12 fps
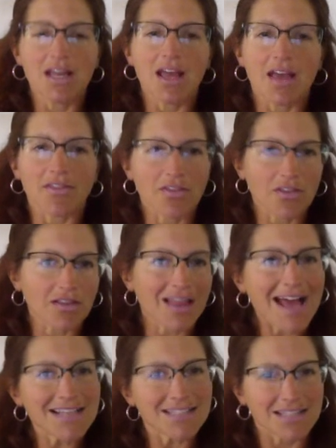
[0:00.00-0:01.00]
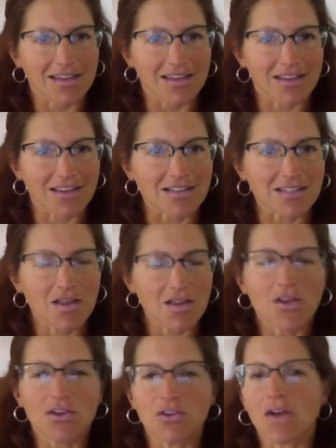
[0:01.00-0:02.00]
And then the last thing is,
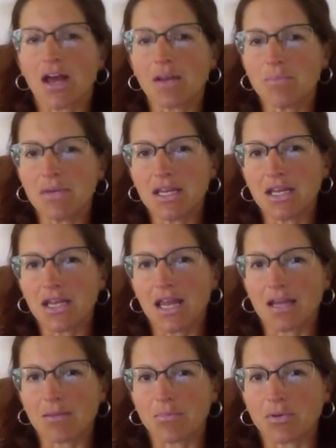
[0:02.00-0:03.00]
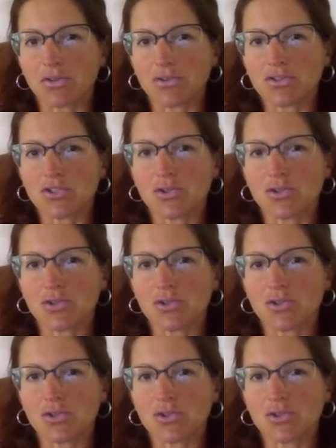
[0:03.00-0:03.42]
you've got to be able